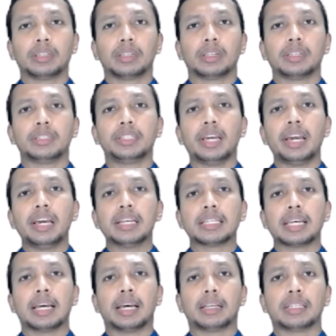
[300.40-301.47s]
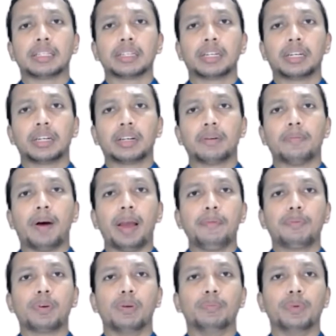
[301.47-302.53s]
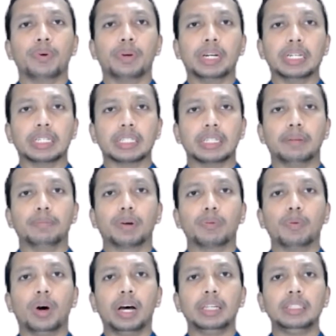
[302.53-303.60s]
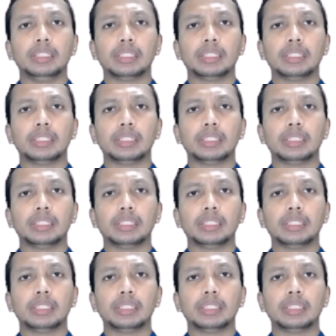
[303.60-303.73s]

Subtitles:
GIS has 5 components. Number 1,